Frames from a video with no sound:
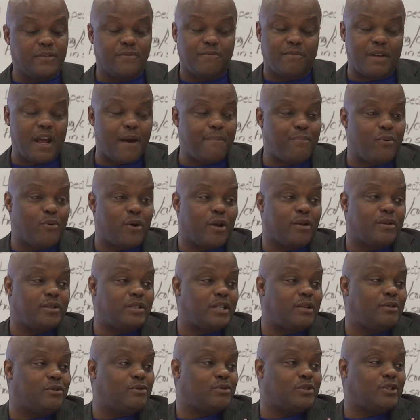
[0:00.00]
From that point,
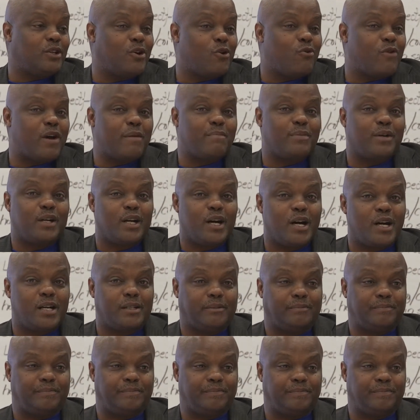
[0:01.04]
it was no way but up.